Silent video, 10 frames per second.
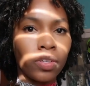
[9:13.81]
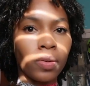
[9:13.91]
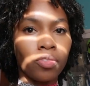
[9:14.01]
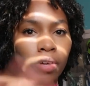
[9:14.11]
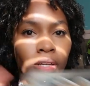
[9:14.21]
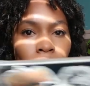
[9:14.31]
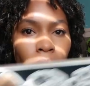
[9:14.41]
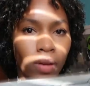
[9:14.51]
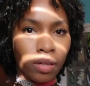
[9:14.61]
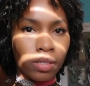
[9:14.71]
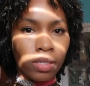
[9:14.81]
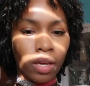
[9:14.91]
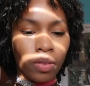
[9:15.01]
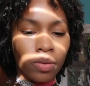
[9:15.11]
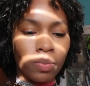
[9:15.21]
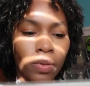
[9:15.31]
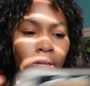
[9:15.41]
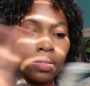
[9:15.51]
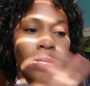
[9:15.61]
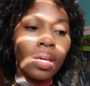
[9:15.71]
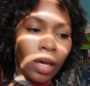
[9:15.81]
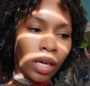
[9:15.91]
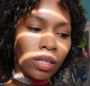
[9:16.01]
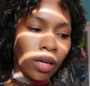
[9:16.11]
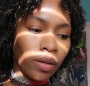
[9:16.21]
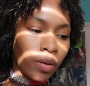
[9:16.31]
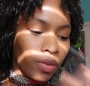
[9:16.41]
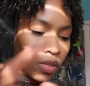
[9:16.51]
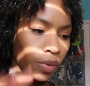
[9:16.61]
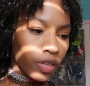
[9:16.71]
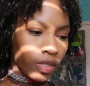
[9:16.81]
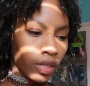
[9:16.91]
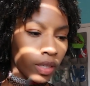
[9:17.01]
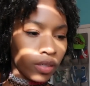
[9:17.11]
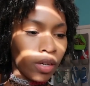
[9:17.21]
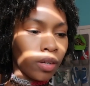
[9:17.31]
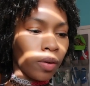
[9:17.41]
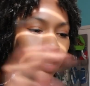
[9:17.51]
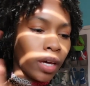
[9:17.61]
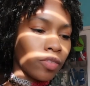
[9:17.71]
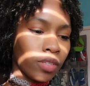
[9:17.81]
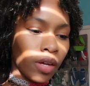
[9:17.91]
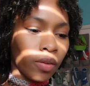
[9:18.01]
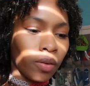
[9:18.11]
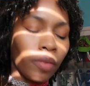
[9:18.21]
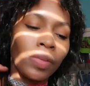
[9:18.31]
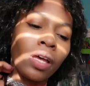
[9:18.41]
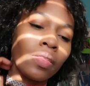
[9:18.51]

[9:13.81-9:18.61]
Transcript: so it's trying to go ahead and sync those books and download this one I just clicked on. Okay, just download it.